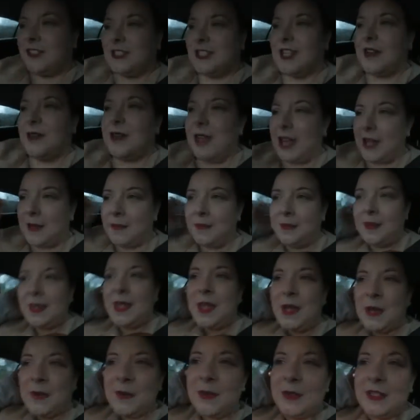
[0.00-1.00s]
So yeah,
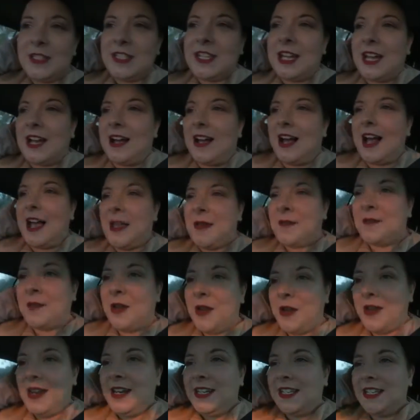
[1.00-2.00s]
but yeah, I'm
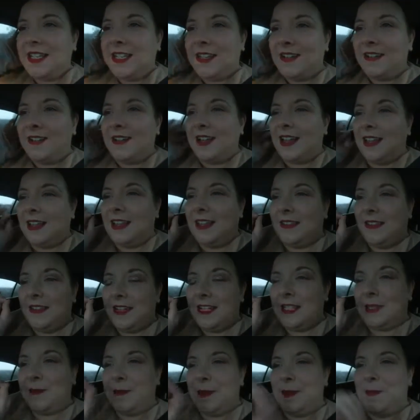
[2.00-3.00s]
going to let
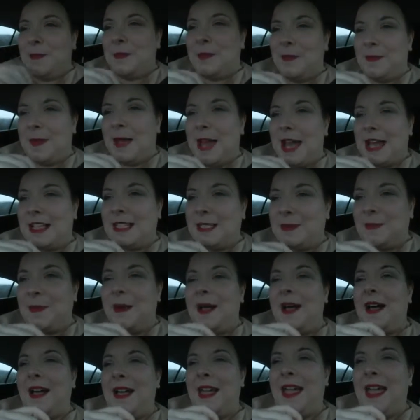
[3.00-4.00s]
these people pass
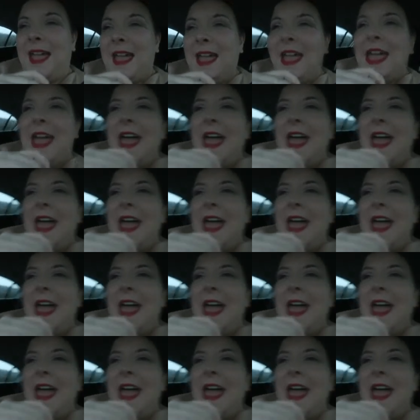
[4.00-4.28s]
by,